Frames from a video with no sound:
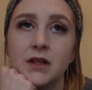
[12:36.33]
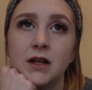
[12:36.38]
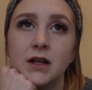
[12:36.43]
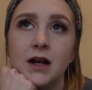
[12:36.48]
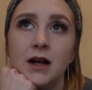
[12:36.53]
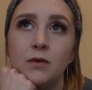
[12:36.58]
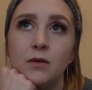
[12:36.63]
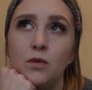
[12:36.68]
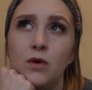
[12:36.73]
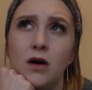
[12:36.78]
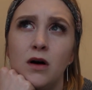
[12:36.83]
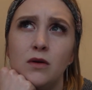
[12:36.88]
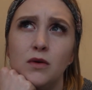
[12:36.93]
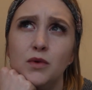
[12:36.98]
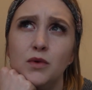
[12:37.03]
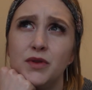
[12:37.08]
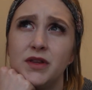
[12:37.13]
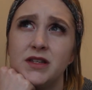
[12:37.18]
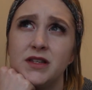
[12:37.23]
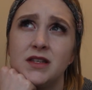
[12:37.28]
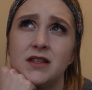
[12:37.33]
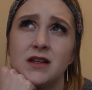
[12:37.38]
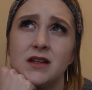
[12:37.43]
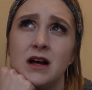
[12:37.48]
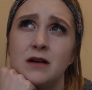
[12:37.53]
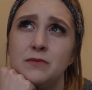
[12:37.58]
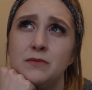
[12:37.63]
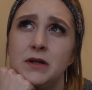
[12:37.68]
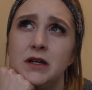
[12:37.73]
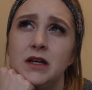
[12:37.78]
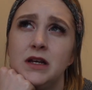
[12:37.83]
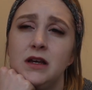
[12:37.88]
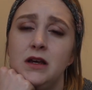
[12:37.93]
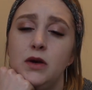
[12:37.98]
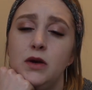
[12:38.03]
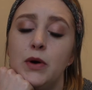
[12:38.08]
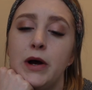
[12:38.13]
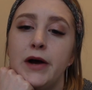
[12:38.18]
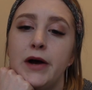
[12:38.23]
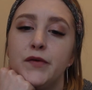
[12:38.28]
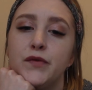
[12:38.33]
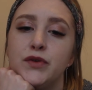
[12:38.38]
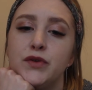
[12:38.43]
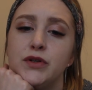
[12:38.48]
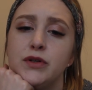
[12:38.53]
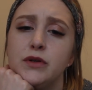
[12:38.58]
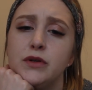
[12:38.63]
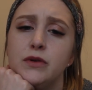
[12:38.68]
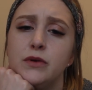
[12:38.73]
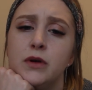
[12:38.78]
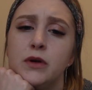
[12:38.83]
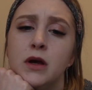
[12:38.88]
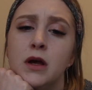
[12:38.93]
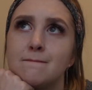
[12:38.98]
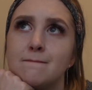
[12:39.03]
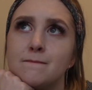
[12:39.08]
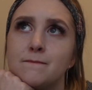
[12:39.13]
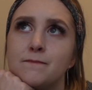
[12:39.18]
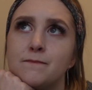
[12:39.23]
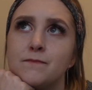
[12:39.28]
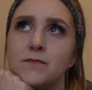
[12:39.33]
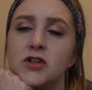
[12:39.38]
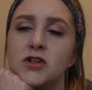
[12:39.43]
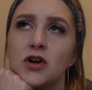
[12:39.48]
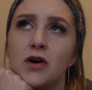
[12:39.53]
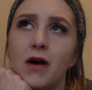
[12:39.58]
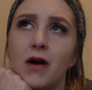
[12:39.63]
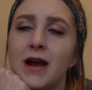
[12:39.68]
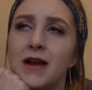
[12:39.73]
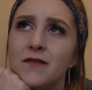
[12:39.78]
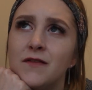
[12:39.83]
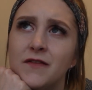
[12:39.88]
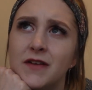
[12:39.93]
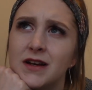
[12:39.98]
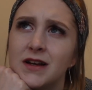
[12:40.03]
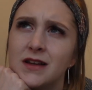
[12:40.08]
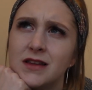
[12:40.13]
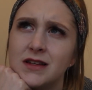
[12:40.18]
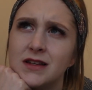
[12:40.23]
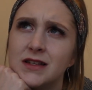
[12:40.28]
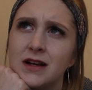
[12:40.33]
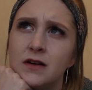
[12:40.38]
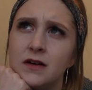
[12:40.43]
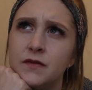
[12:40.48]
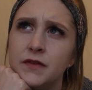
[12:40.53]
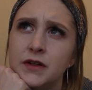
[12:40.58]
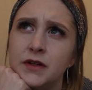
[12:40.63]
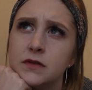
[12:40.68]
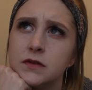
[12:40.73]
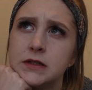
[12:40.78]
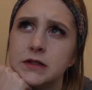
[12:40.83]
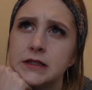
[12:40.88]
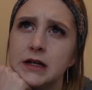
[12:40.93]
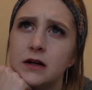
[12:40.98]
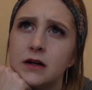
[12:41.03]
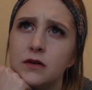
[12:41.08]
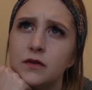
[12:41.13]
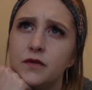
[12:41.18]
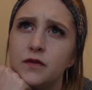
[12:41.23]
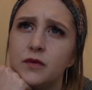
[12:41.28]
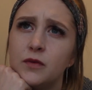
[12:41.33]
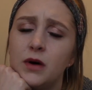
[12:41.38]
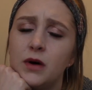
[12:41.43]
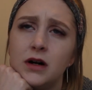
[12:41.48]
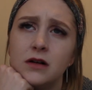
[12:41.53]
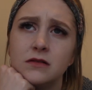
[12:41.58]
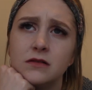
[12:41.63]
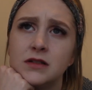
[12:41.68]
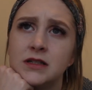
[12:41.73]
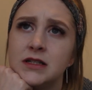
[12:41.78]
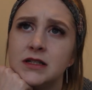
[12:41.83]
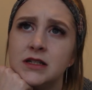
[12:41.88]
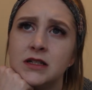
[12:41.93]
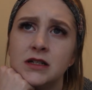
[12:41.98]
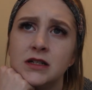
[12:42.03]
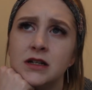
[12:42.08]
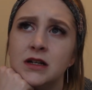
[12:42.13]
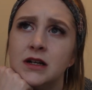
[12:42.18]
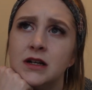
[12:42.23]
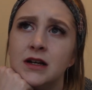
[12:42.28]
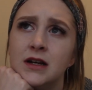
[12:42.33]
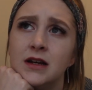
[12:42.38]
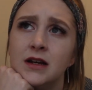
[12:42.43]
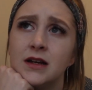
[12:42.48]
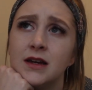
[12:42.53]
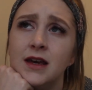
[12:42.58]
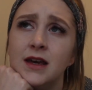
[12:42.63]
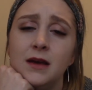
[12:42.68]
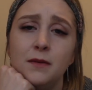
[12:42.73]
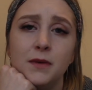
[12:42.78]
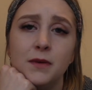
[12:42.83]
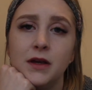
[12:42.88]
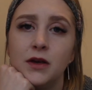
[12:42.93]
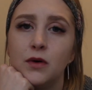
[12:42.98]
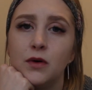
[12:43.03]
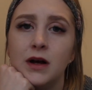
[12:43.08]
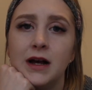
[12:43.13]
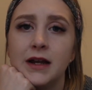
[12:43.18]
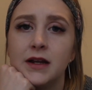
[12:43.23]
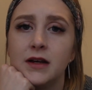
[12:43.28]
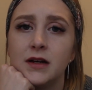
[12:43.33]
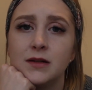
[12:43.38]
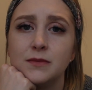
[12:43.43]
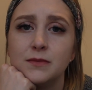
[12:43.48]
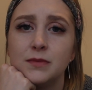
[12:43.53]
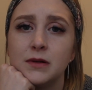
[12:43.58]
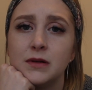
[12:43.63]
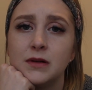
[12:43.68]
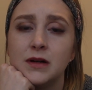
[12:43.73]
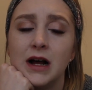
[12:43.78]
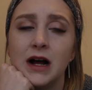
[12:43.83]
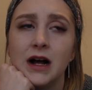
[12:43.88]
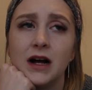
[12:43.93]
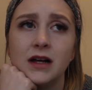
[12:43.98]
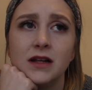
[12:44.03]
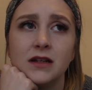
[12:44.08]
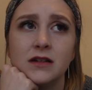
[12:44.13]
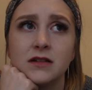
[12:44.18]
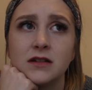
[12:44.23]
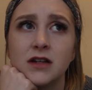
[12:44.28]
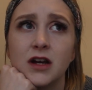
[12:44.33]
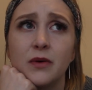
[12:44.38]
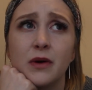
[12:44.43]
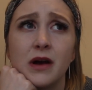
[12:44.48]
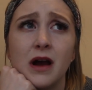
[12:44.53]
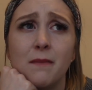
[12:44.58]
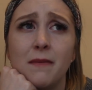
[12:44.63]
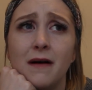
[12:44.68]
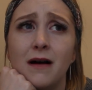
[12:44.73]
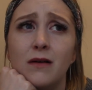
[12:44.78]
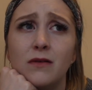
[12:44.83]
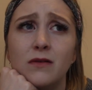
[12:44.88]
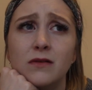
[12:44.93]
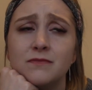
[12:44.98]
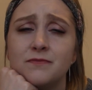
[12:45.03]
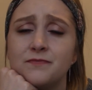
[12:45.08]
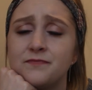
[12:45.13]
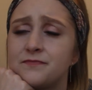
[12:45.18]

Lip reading: And while all this is happening, you have to try and figure this out for yourself whilst keeping your head up and going about